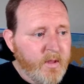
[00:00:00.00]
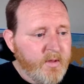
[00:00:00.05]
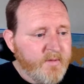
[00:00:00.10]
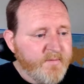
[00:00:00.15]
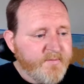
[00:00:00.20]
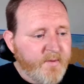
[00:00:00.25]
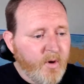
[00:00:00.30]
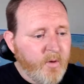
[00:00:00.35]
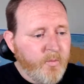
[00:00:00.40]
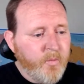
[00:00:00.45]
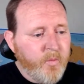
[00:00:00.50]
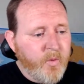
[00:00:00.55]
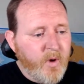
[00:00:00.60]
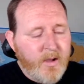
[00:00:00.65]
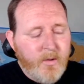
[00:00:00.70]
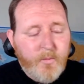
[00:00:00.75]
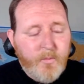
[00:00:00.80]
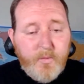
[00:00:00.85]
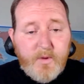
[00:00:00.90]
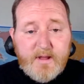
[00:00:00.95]
So
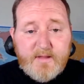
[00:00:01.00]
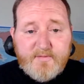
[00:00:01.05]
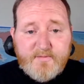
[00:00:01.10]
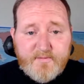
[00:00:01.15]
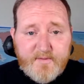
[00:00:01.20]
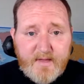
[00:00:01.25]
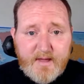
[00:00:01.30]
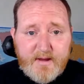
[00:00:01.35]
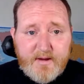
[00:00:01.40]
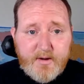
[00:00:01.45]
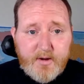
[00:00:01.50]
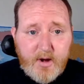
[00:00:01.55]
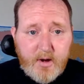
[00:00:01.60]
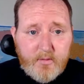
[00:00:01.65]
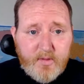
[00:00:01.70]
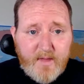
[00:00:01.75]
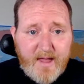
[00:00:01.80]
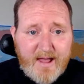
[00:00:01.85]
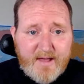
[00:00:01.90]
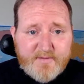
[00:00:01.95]
what we did in
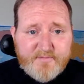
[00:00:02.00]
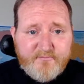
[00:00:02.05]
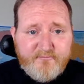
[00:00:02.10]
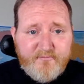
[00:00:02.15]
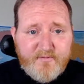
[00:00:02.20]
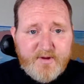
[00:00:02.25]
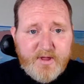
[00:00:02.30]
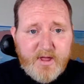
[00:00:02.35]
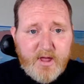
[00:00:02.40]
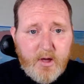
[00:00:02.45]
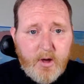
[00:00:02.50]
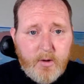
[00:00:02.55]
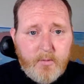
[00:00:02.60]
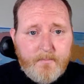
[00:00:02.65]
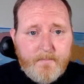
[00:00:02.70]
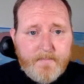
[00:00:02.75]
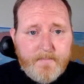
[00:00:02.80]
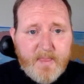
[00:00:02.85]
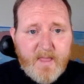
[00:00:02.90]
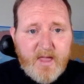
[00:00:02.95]
our last
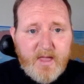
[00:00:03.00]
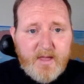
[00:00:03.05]
video